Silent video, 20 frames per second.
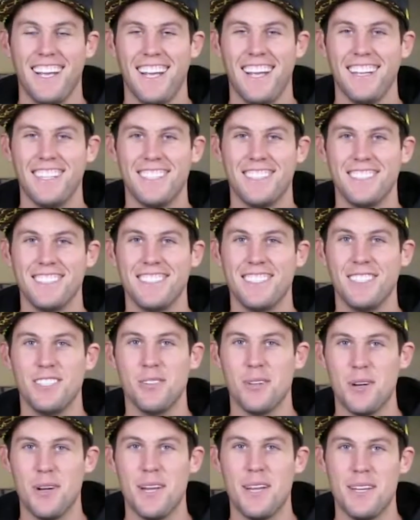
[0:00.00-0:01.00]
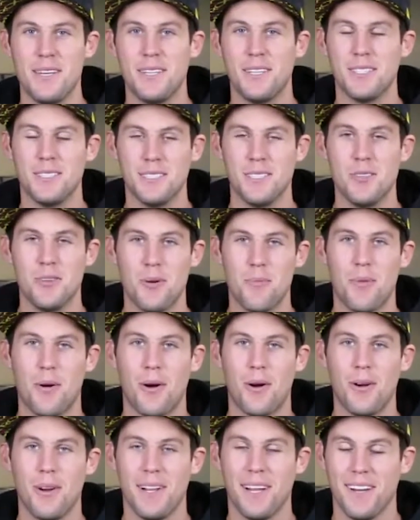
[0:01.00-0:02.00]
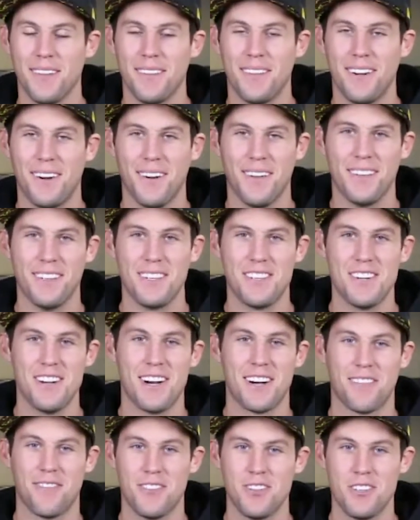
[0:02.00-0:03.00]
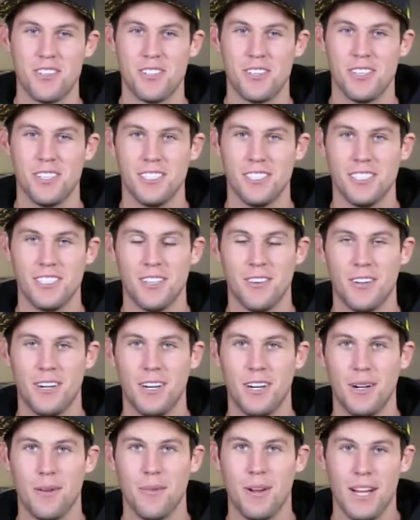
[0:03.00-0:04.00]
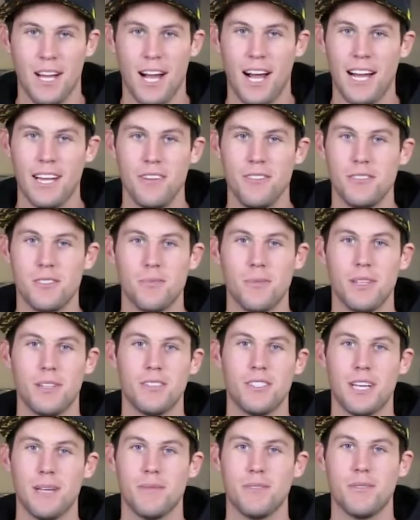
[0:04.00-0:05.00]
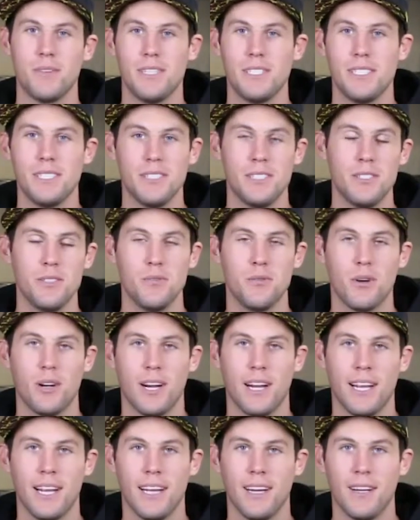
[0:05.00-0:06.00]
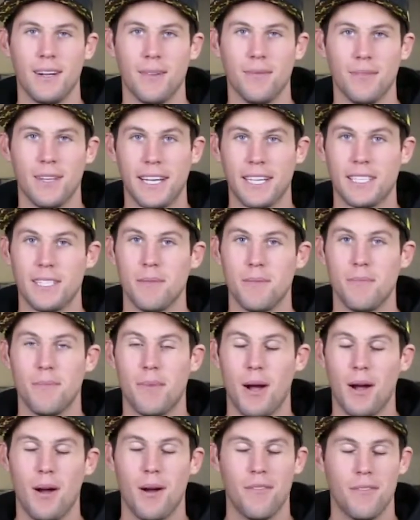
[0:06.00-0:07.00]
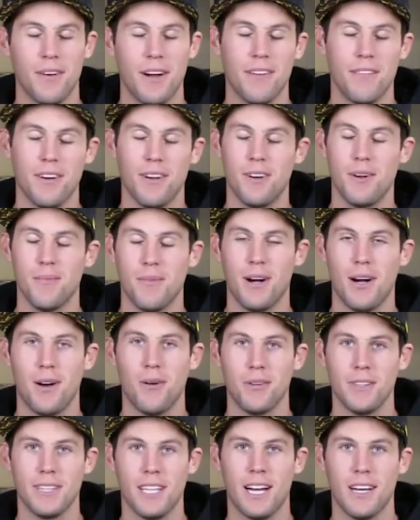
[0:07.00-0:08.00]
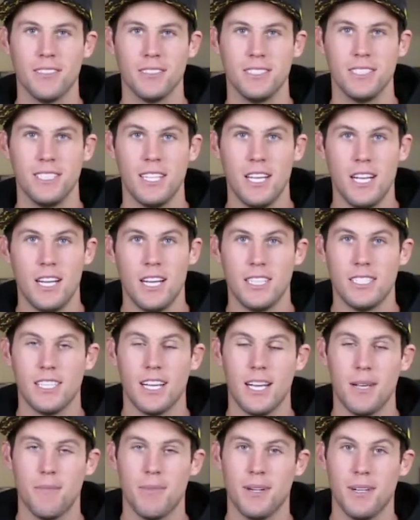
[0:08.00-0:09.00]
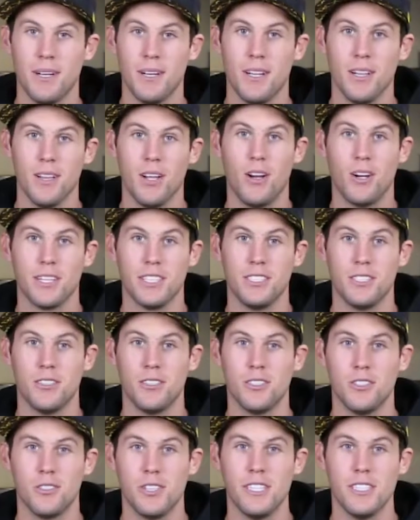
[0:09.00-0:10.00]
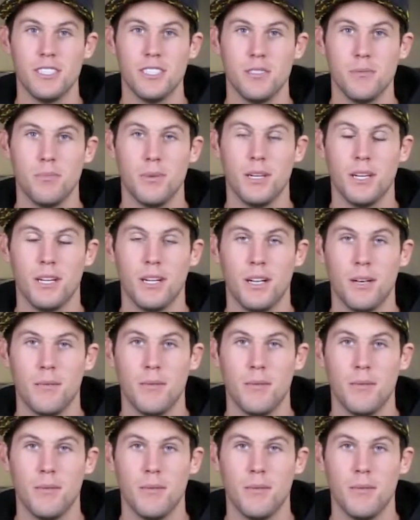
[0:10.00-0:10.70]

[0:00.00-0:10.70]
It turns into a party out there on the track for sure. So I do some other types of racing too, where I like the Baja 500, Baja 1000 type long endurance races. But